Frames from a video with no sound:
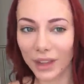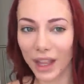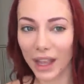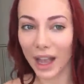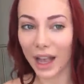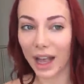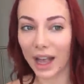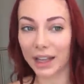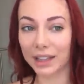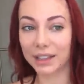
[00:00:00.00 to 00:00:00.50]

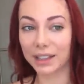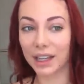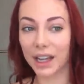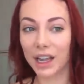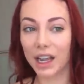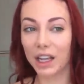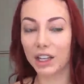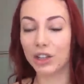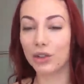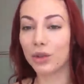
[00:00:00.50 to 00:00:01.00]
And
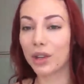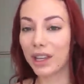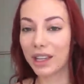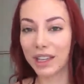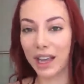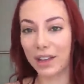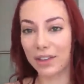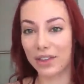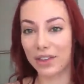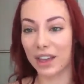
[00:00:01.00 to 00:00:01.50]
you can
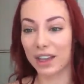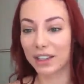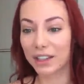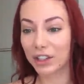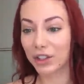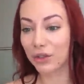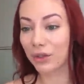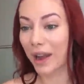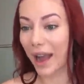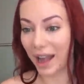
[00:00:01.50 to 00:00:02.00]
get this
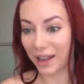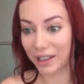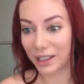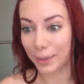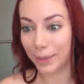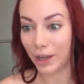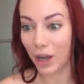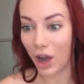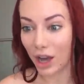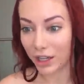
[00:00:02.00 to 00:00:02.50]
through
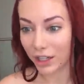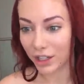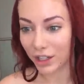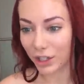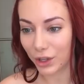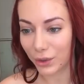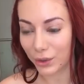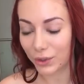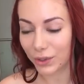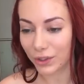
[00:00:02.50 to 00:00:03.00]
antibiotic
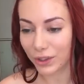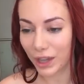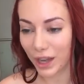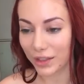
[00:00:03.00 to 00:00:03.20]
use.